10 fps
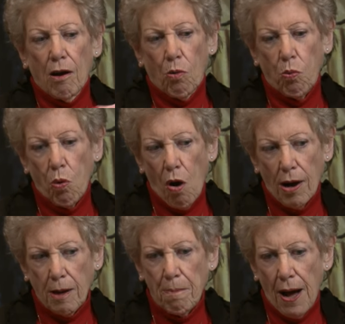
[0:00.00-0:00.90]

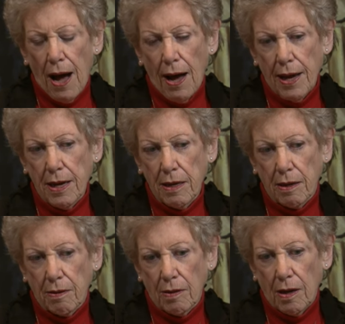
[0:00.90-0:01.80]
walk
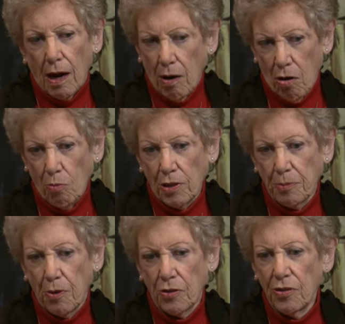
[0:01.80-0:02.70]
by a
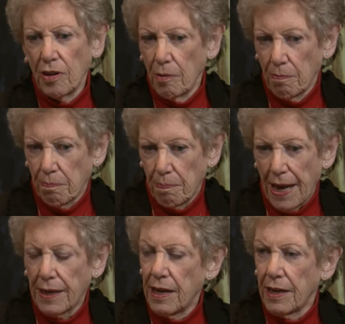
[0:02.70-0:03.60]
homeless person
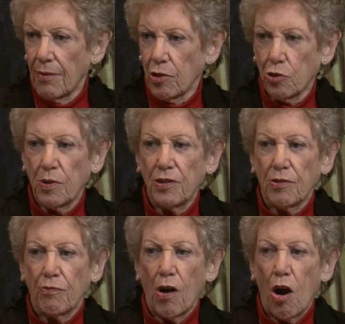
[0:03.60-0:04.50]
begging on the
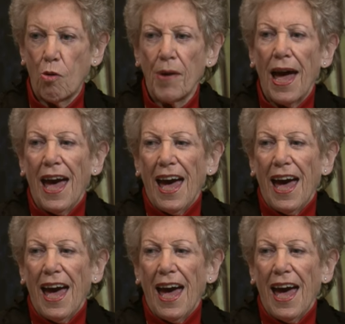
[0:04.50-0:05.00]
streets of Rome